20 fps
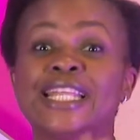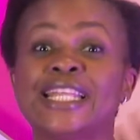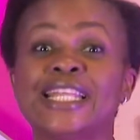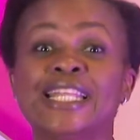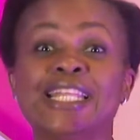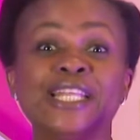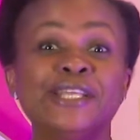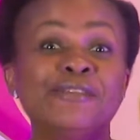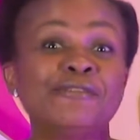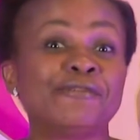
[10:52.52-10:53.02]

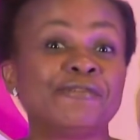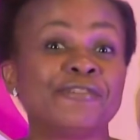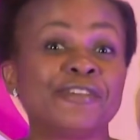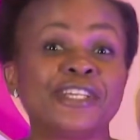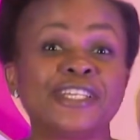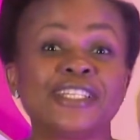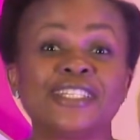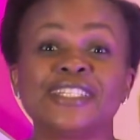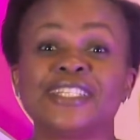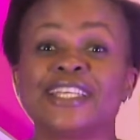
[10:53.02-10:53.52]

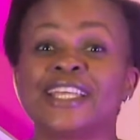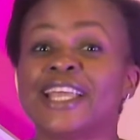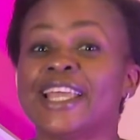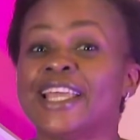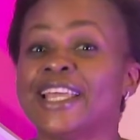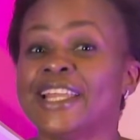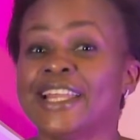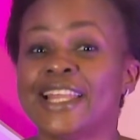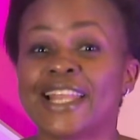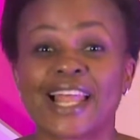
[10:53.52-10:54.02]
living
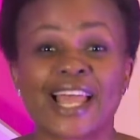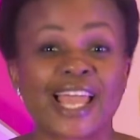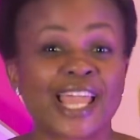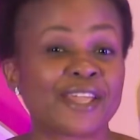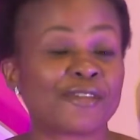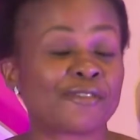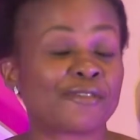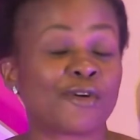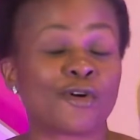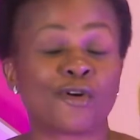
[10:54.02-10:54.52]
a
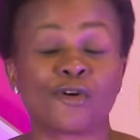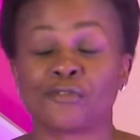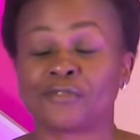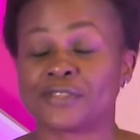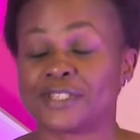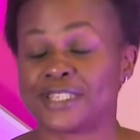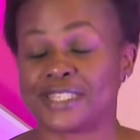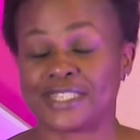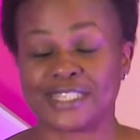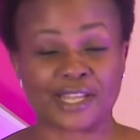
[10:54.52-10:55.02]
life of
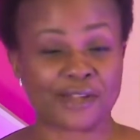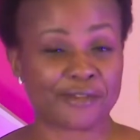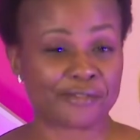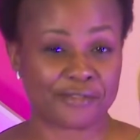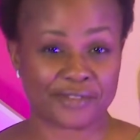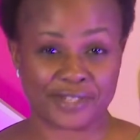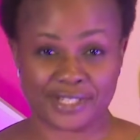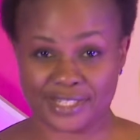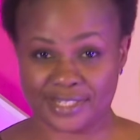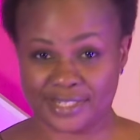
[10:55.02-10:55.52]

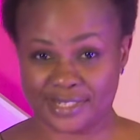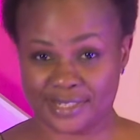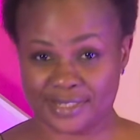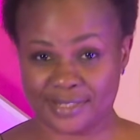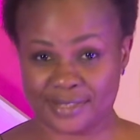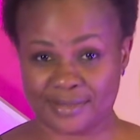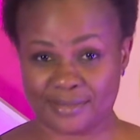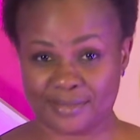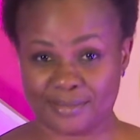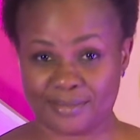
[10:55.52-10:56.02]

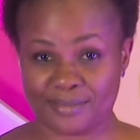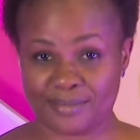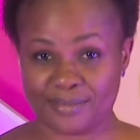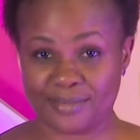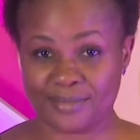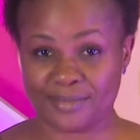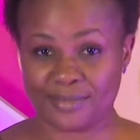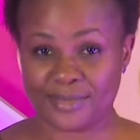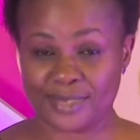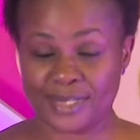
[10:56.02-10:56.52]
service.
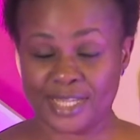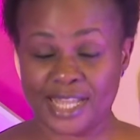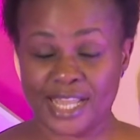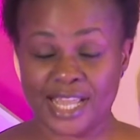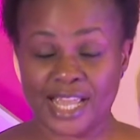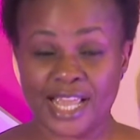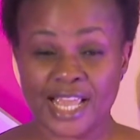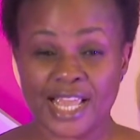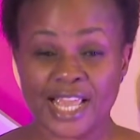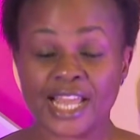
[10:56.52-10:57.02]

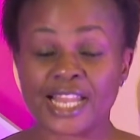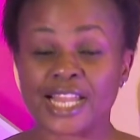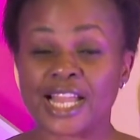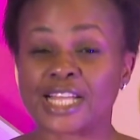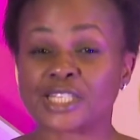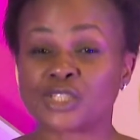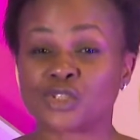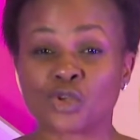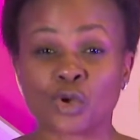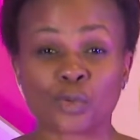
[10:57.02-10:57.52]
And
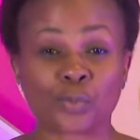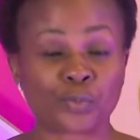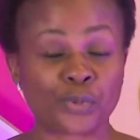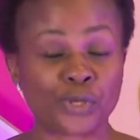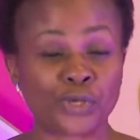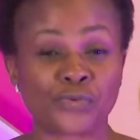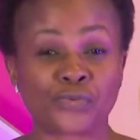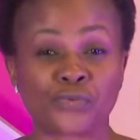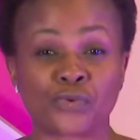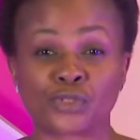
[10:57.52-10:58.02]
our
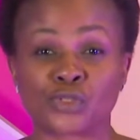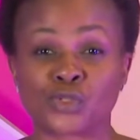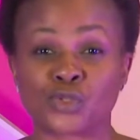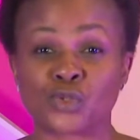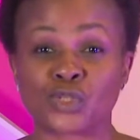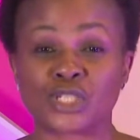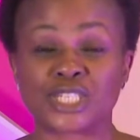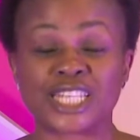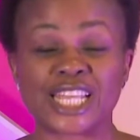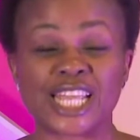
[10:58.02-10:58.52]
topic for
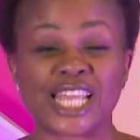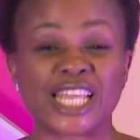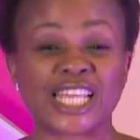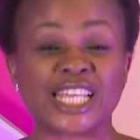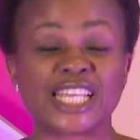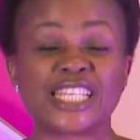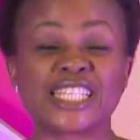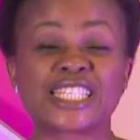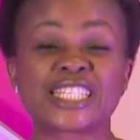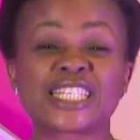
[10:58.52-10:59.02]
today
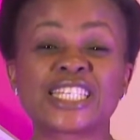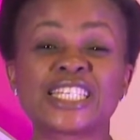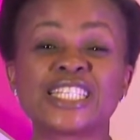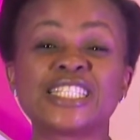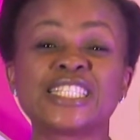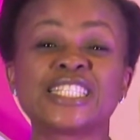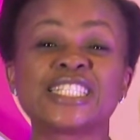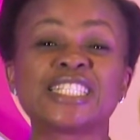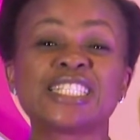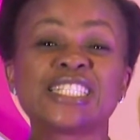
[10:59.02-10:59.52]
is
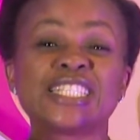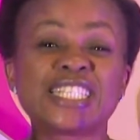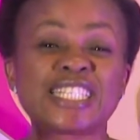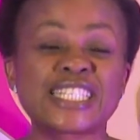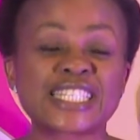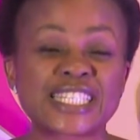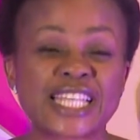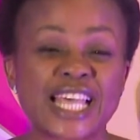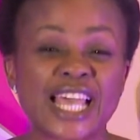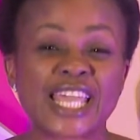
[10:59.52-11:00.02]
the
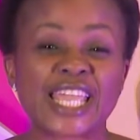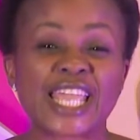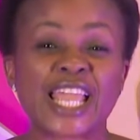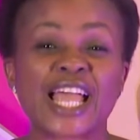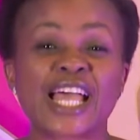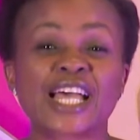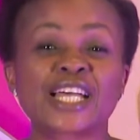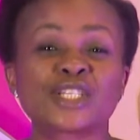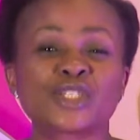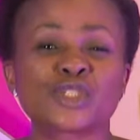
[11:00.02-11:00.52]

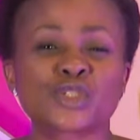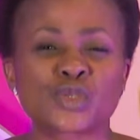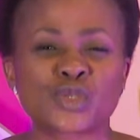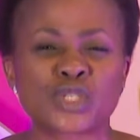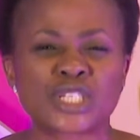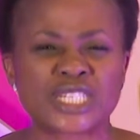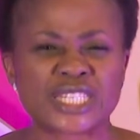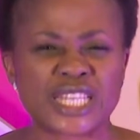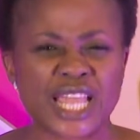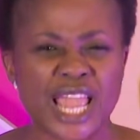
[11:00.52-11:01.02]
desire to
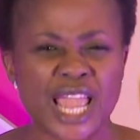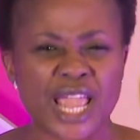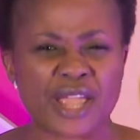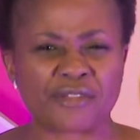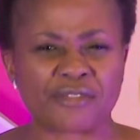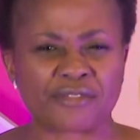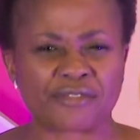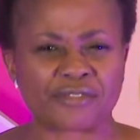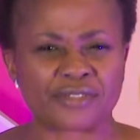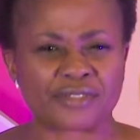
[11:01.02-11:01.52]

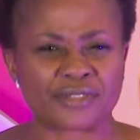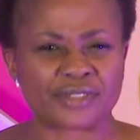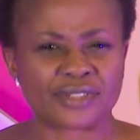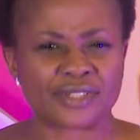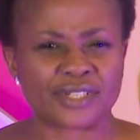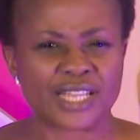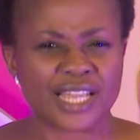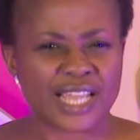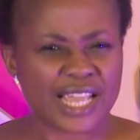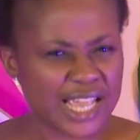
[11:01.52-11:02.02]
serve.
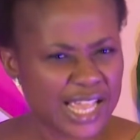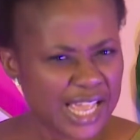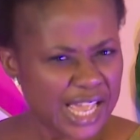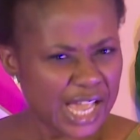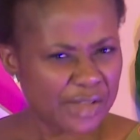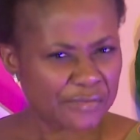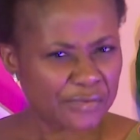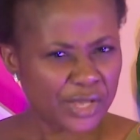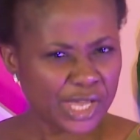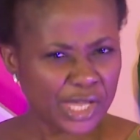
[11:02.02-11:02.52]

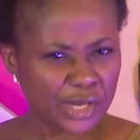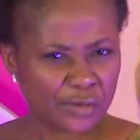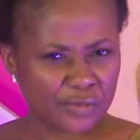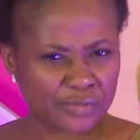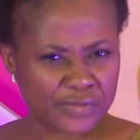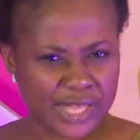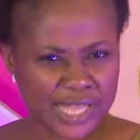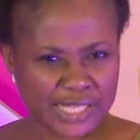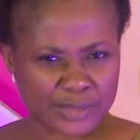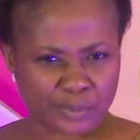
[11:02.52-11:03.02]
Have you heard
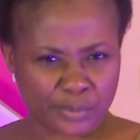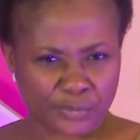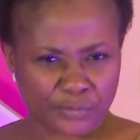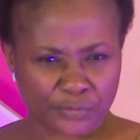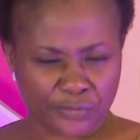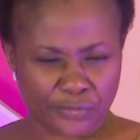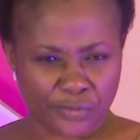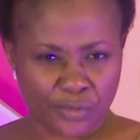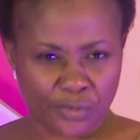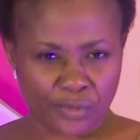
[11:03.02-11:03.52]
of that
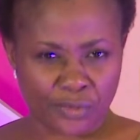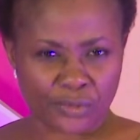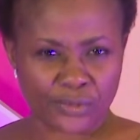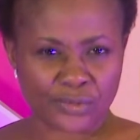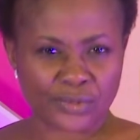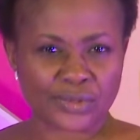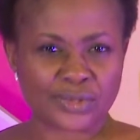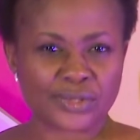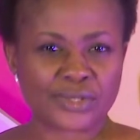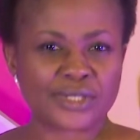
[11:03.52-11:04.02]
before?
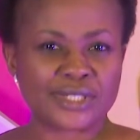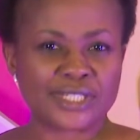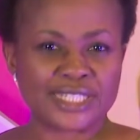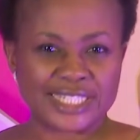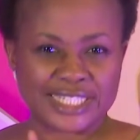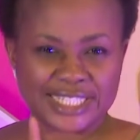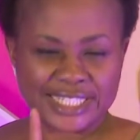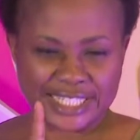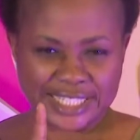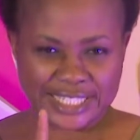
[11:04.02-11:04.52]

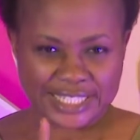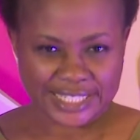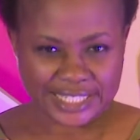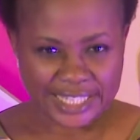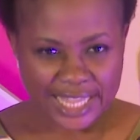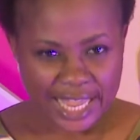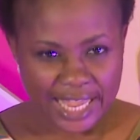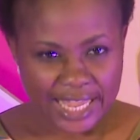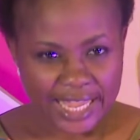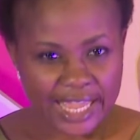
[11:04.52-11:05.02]

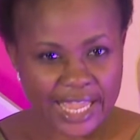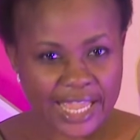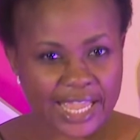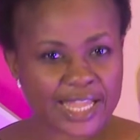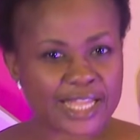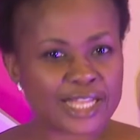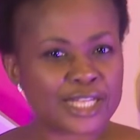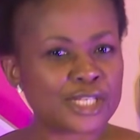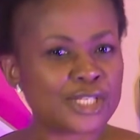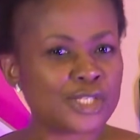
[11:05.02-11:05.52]

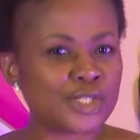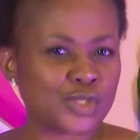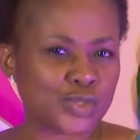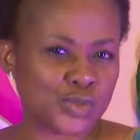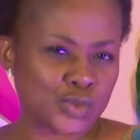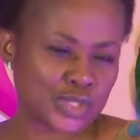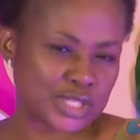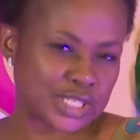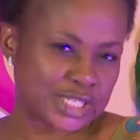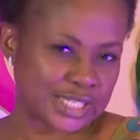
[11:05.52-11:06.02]
Desire
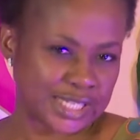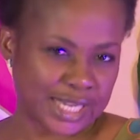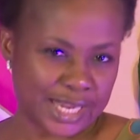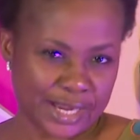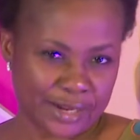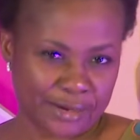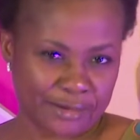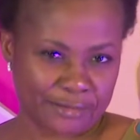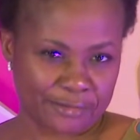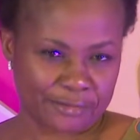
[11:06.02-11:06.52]
to
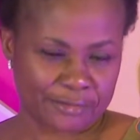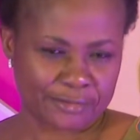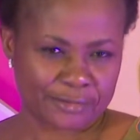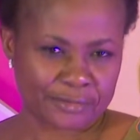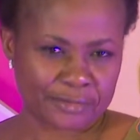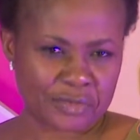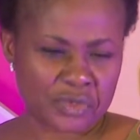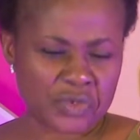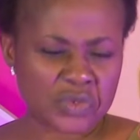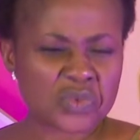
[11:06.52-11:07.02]
serve.
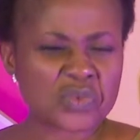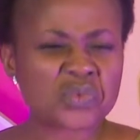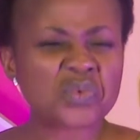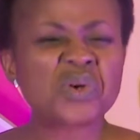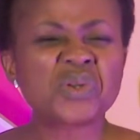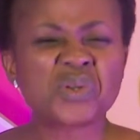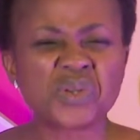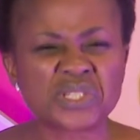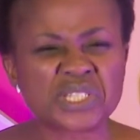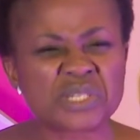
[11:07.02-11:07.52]

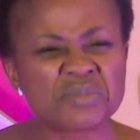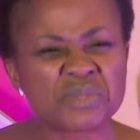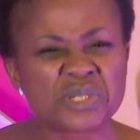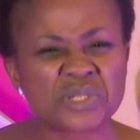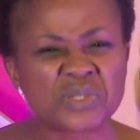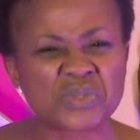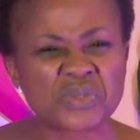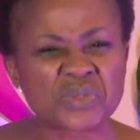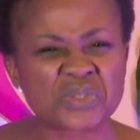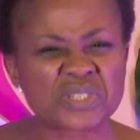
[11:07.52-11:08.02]
What does it
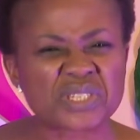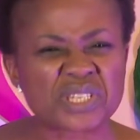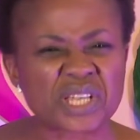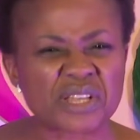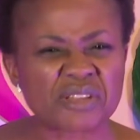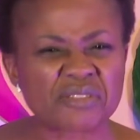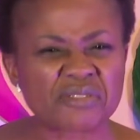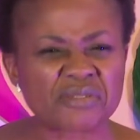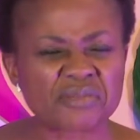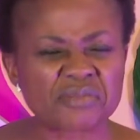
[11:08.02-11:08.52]
mean to
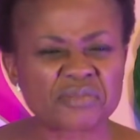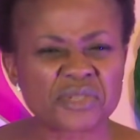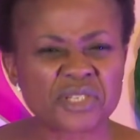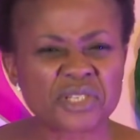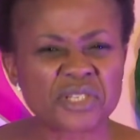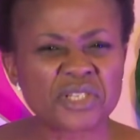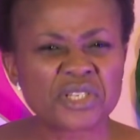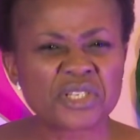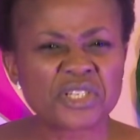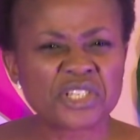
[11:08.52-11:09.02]
serve?
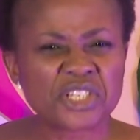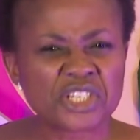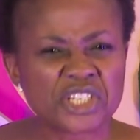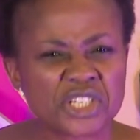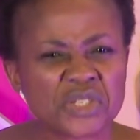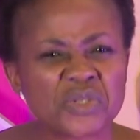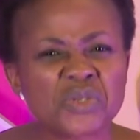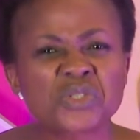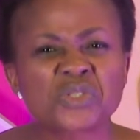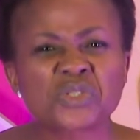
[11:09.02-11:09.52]

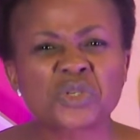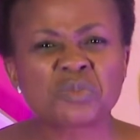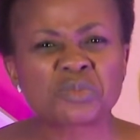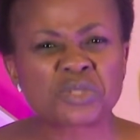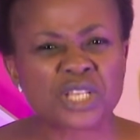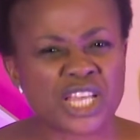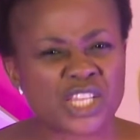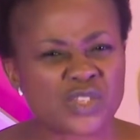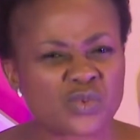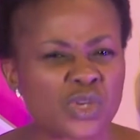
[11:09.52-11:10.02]
You know,
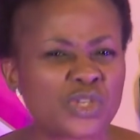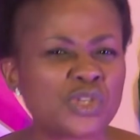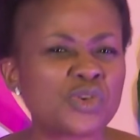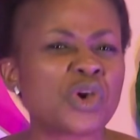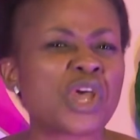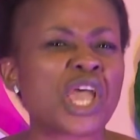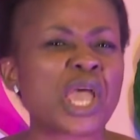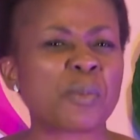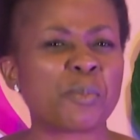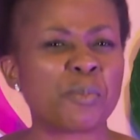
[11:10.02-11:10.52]
sometimes when
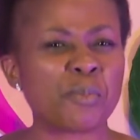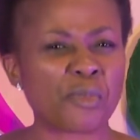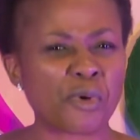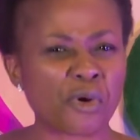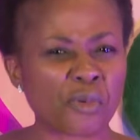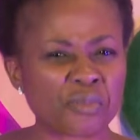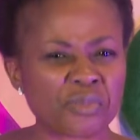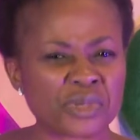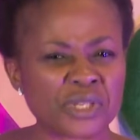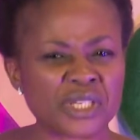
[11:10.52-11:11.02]
you help
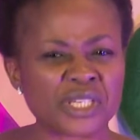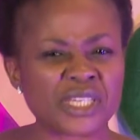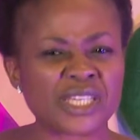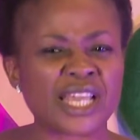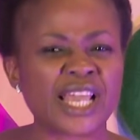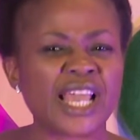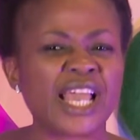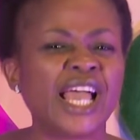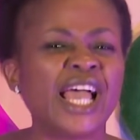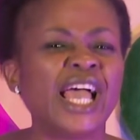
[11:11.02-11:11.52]
mommy
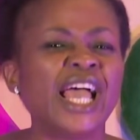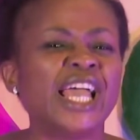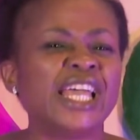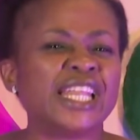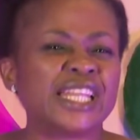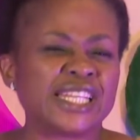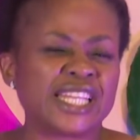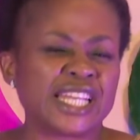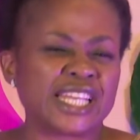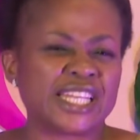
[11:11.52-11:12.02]

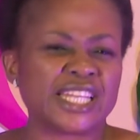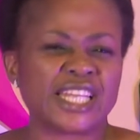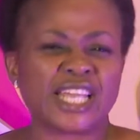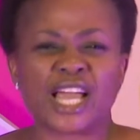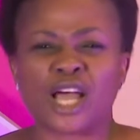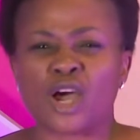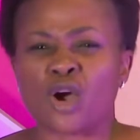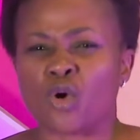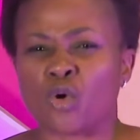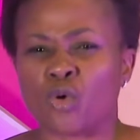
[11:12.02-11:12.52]
and daddy
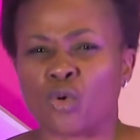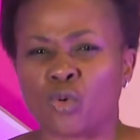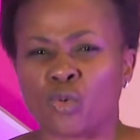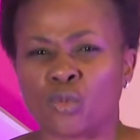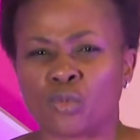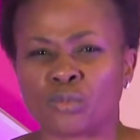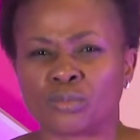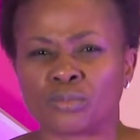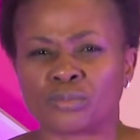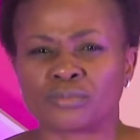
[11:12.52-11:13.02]
at
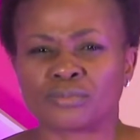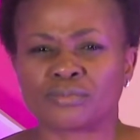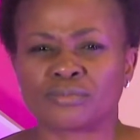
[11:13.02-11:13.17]
home,